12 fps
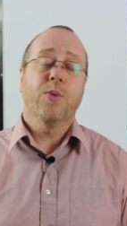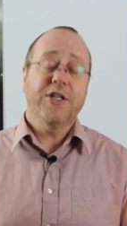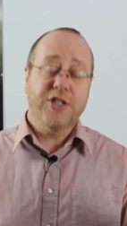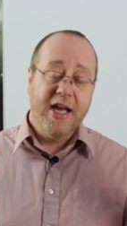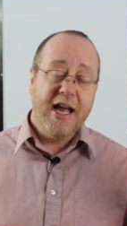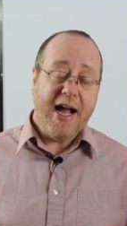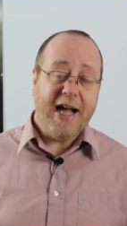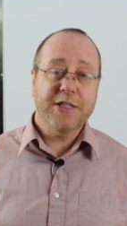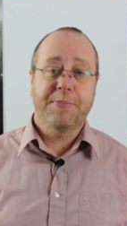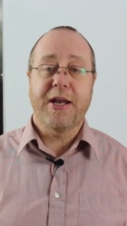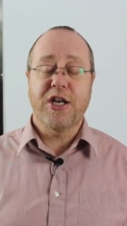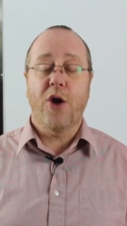which
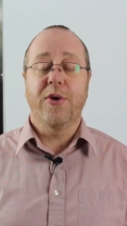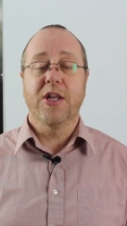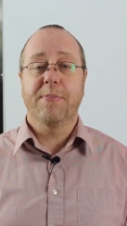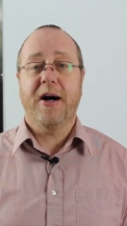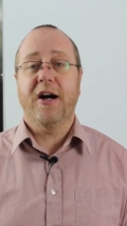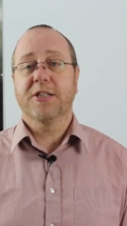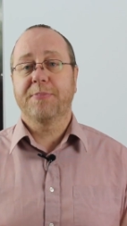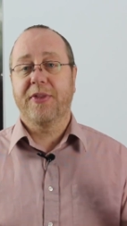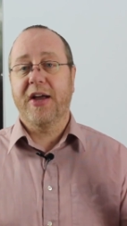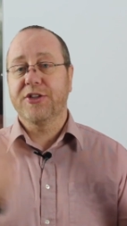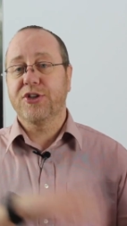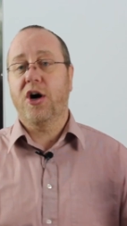has been known in the past, but
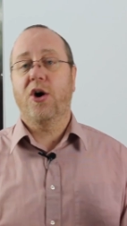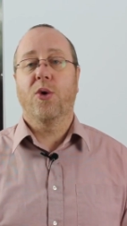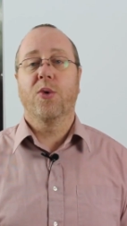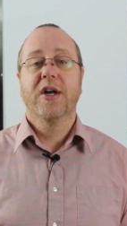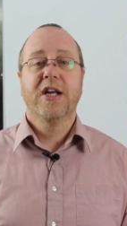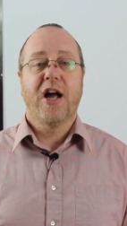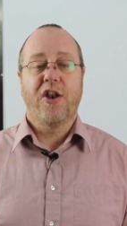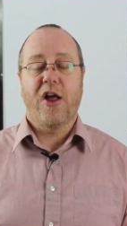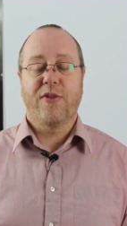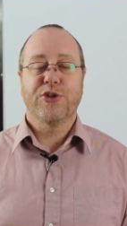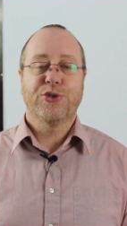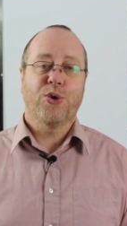that's a whole
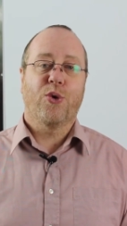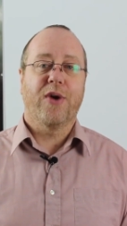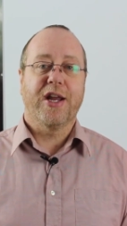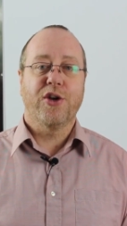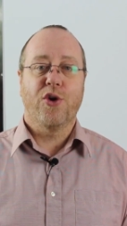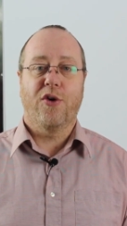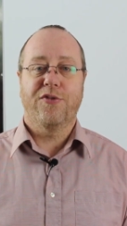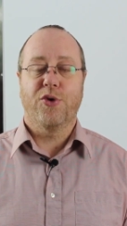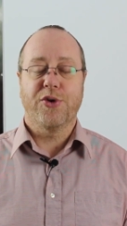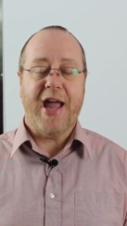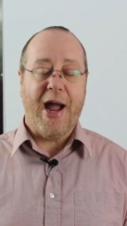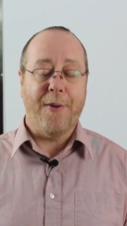another story, not
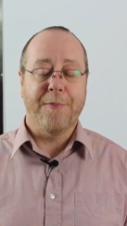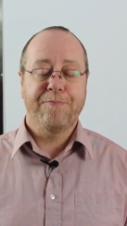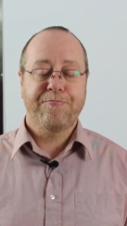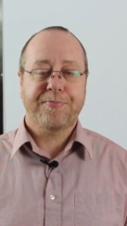for now.